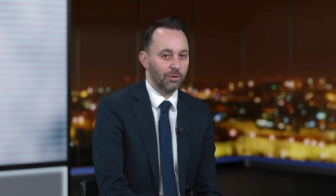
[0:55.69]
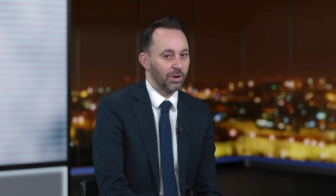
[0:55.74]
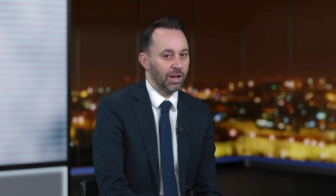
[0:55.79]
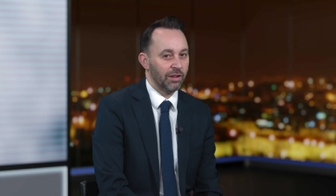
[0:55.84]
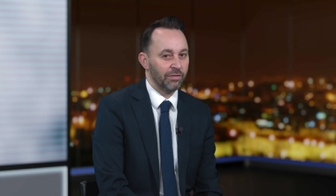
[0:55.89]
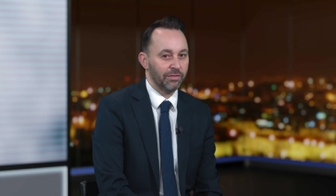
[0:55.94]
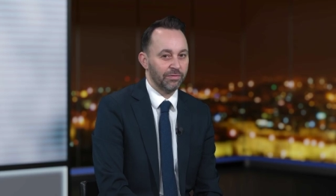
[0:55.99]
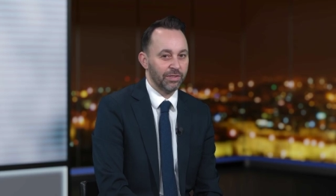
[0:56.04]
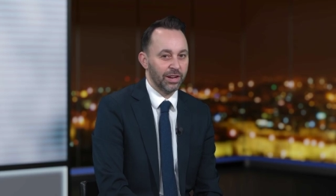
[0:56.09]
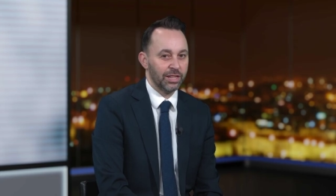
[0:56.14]
we
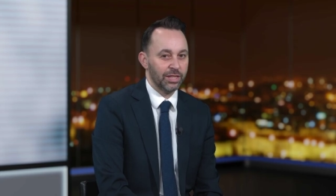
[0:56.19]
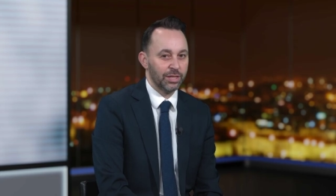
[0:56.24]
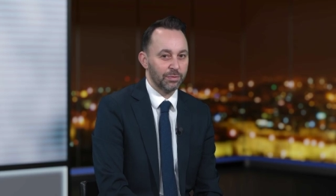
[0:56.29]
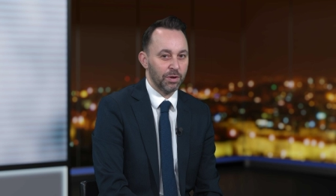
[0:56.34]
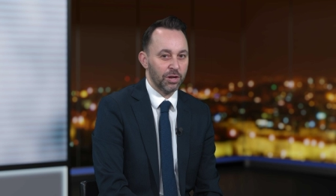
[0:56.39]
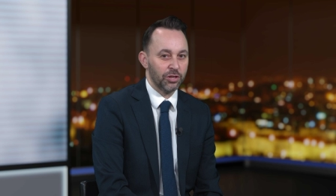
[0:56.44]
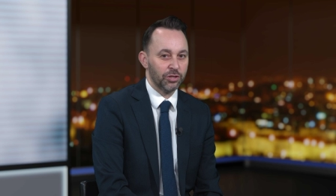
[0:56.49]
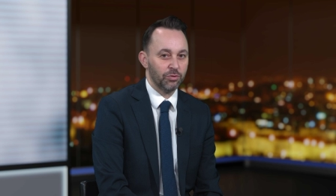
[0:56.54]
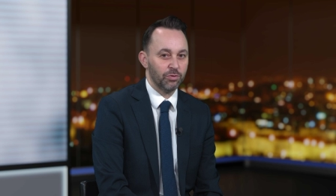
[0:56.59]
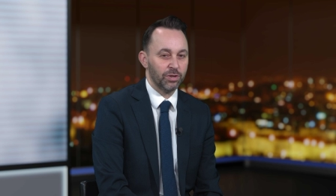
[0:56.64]
have a very
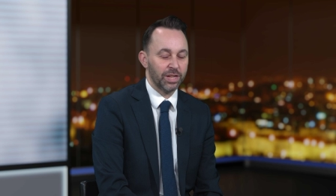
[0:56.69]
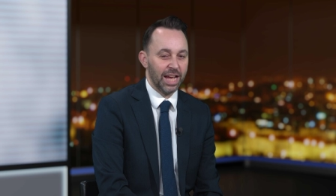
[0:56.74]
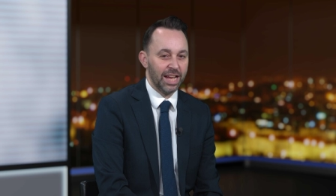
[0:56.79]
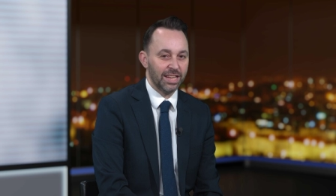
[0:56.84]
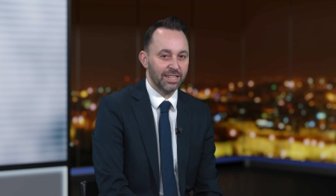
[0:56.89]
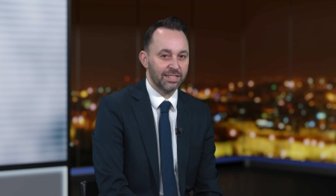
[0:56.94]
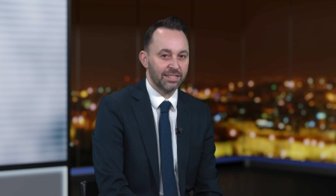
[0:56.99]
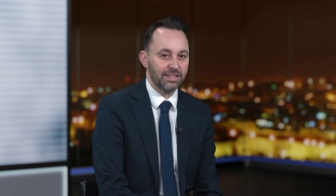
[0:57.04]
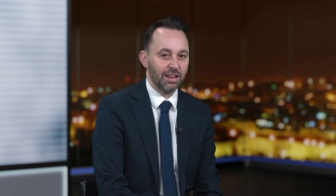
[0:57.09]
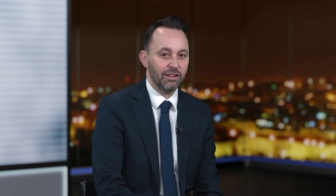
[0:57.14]
special
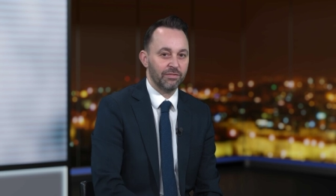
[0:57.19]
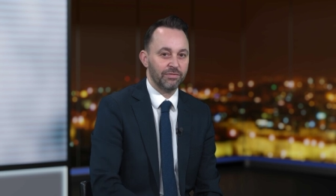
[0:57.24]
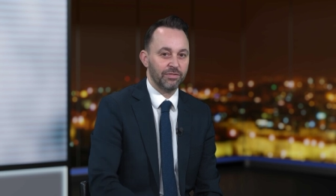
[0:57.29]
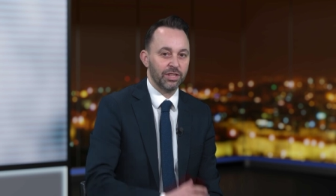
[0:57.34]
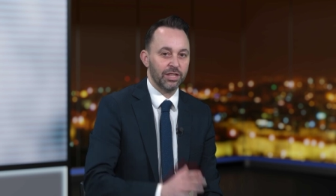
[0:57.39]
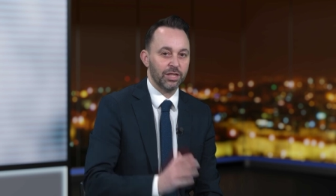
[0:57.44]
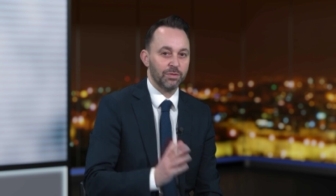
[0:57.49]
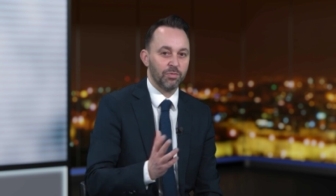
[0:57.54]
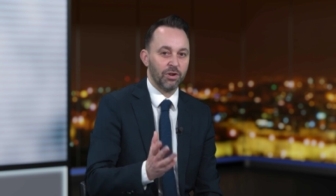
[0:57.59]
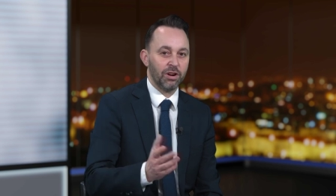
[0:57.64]
guest for
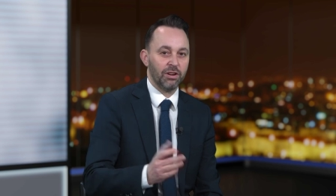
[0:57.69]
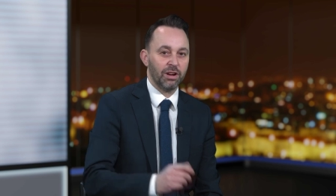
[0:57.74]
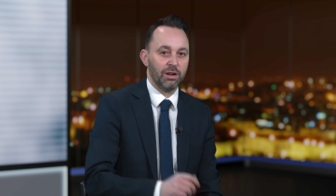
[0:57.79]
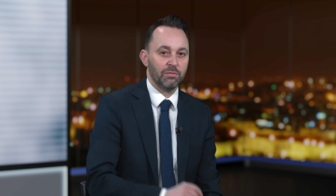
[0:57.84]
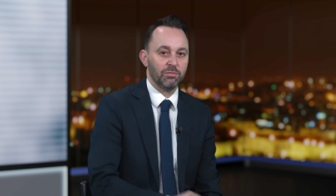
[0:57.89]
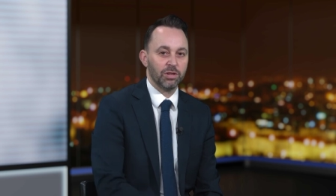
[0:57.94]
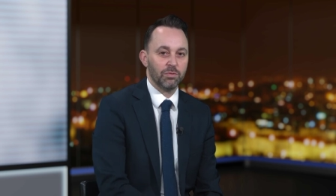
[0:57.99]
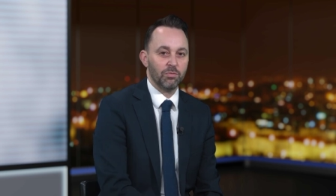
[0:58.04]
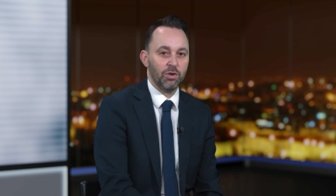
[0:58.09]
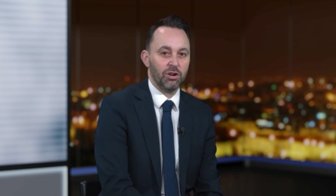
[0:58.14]
this
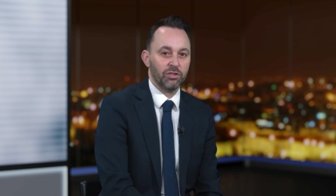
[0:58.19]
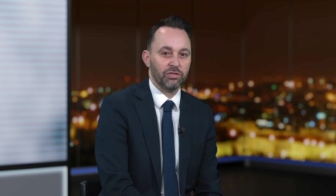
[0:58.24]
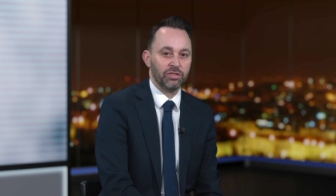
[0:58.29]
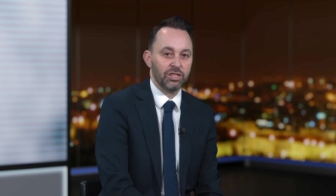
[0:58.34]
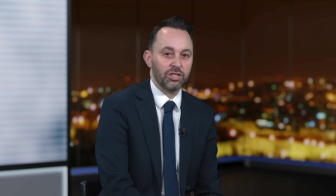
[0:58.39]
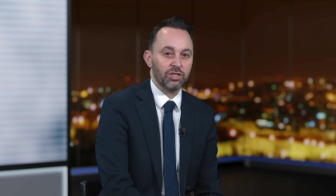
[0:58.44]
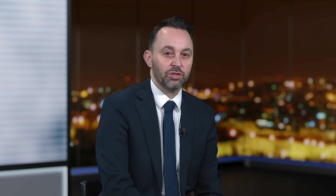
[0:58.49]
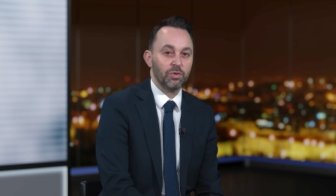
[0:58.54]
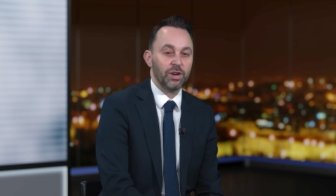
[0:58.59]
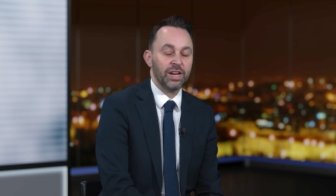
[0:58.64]
programme to mark
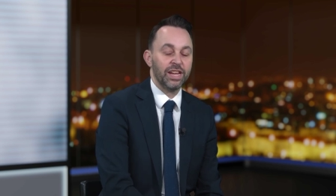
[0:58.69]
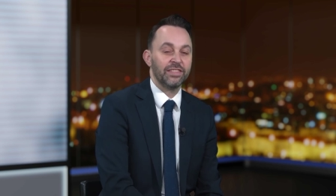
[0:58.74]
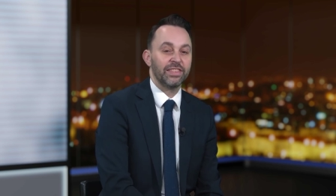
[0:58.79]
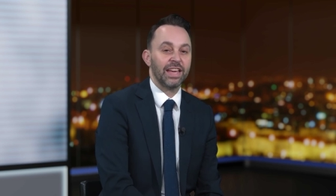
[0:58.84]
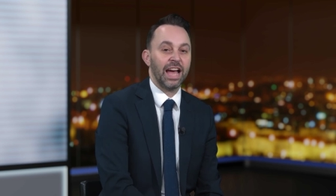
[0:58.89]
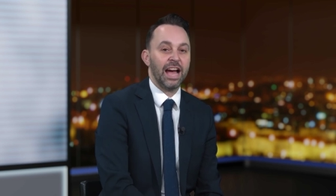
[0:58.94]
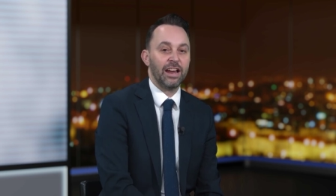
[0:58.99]
the 20th